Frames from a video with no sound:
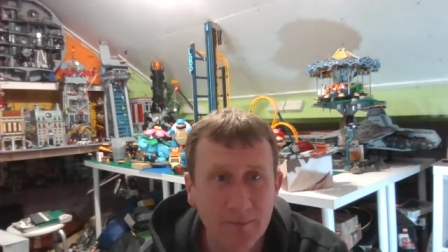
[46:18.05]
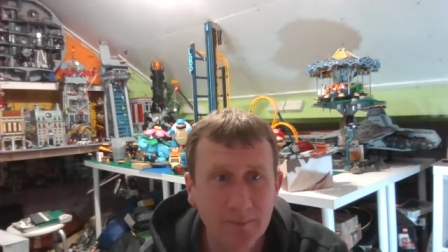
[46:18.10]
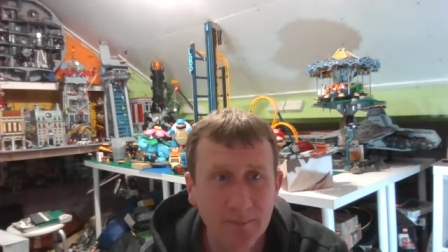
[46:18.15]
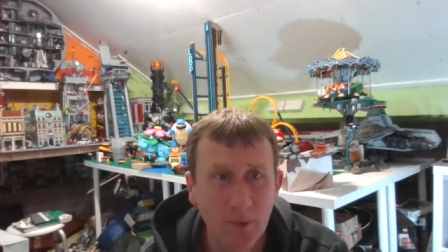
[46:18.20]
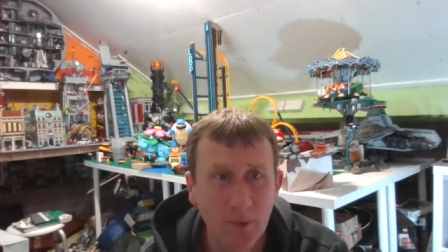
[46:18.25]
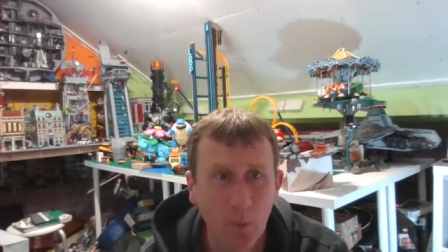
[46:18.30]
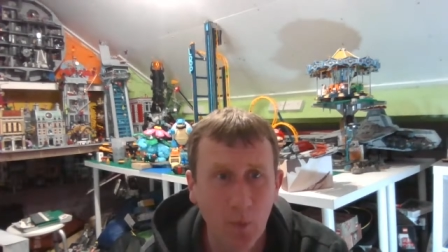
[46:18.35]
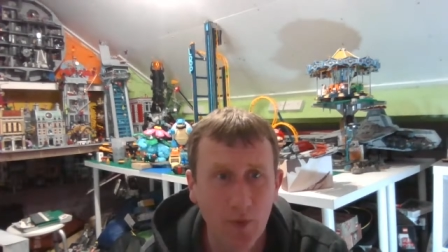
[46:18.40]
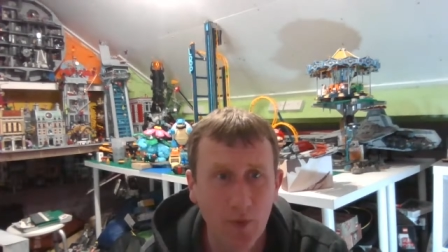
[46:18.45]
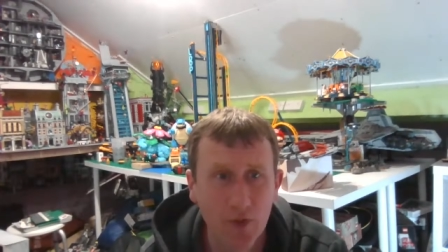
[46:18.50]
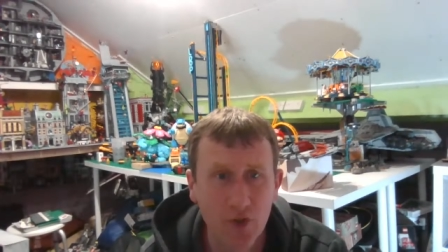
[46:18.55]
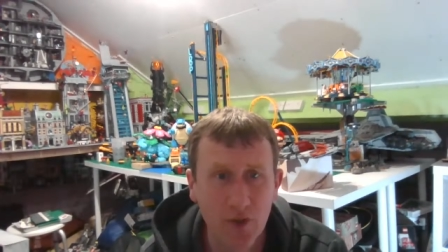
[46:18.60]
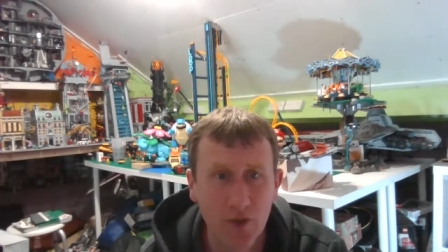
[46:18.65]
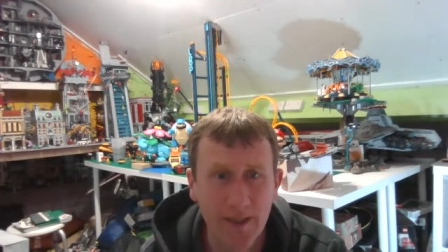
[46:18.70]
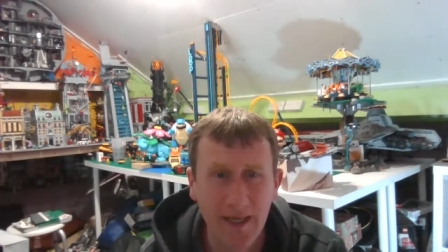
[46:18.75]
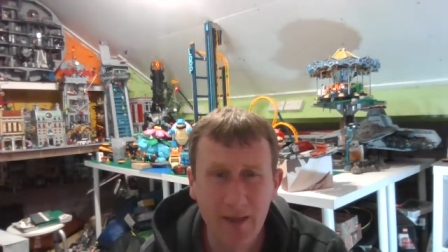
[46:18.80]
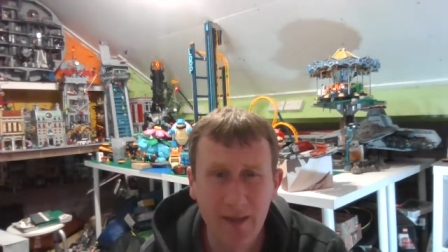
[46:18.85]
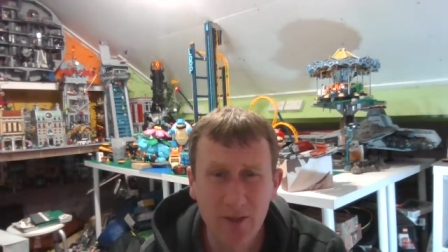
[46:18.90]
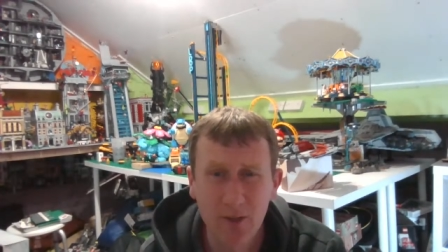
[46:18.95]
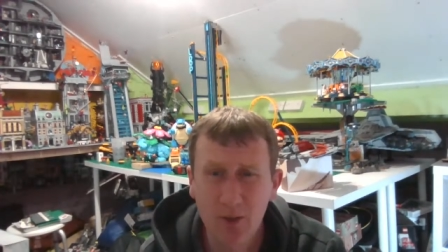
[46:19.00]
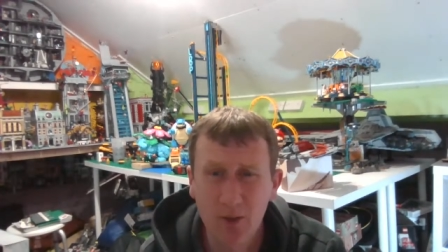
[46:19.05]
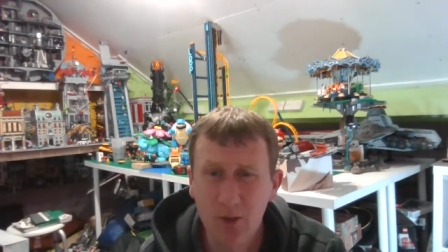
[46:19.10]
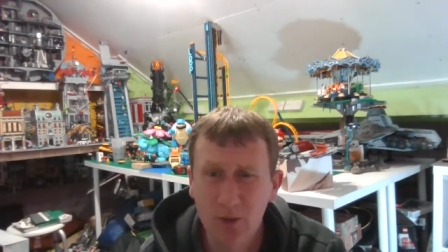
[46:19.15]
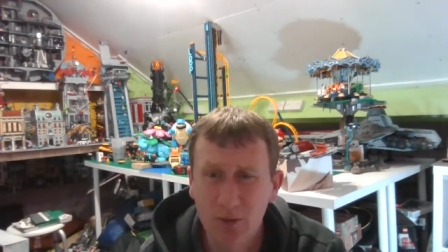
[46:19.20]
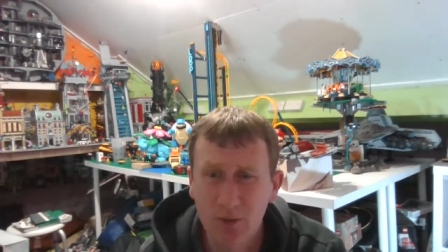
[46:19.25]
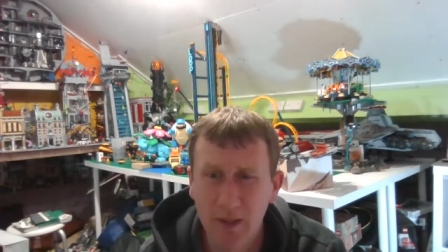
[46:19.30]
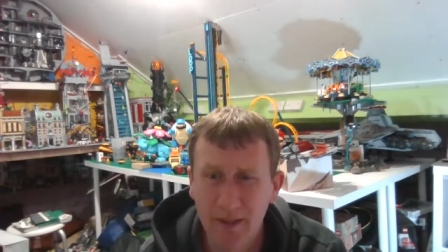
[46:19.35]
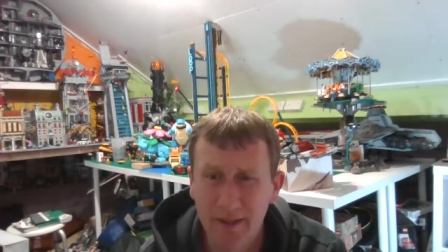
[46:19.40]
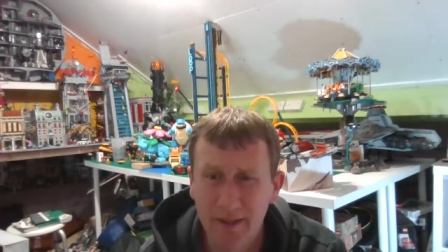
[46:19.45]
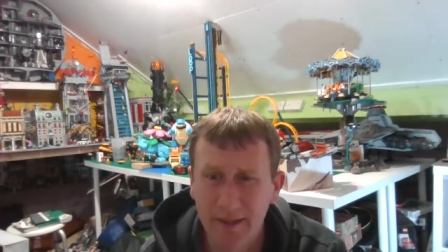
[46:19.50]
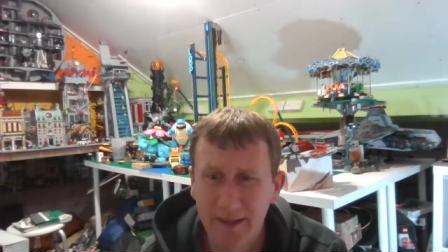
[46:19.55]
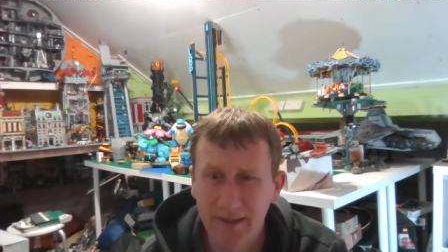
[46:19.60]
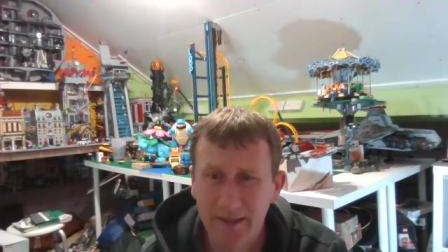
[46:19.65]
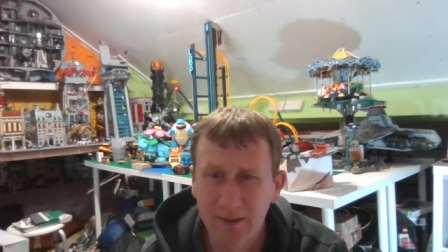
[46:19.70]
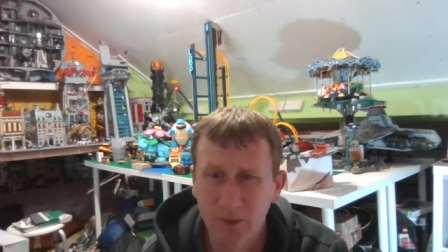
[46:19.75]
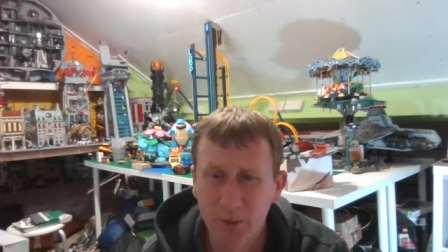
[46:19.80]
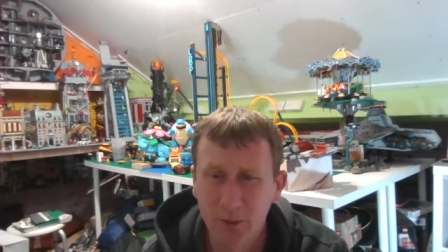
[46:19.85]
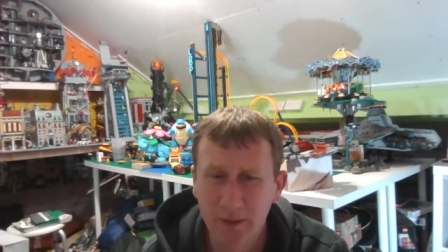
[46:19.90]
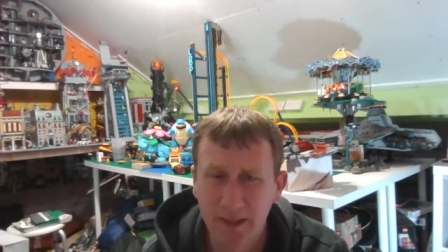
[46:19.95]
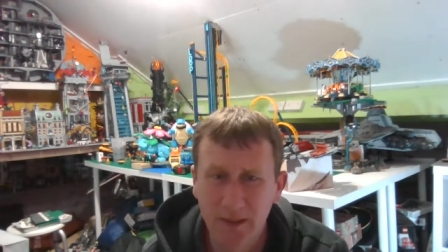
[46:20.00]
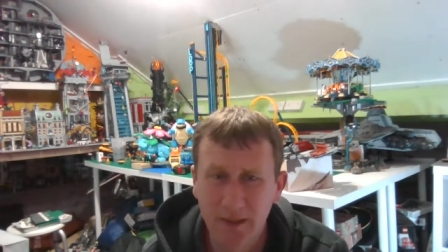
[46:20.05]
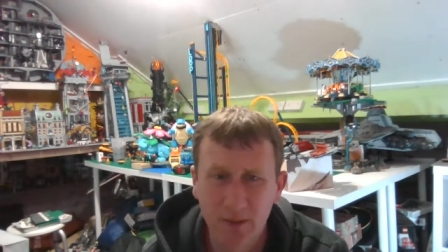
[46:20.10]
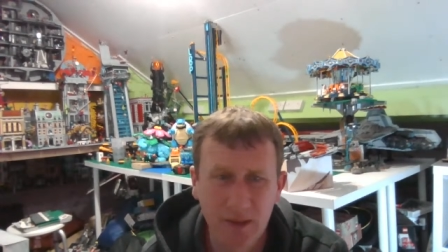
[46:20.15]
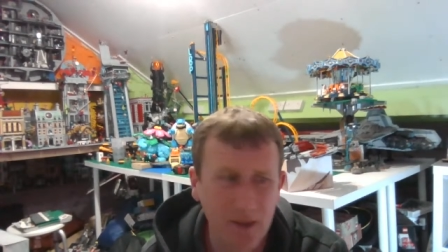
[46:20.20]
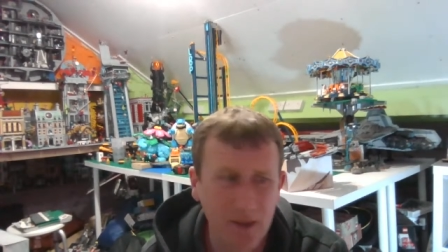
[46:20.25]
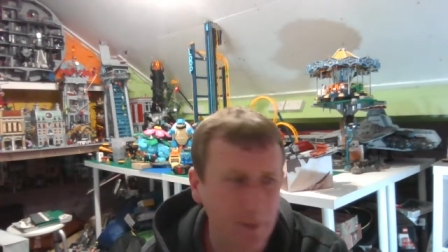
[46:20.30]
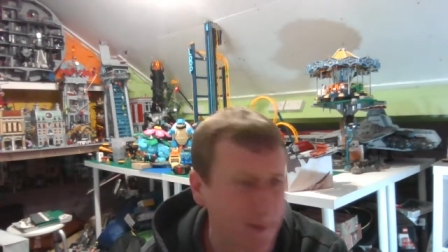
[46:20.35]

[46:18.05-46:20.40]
But would the treehouse look all right there, or would that look a little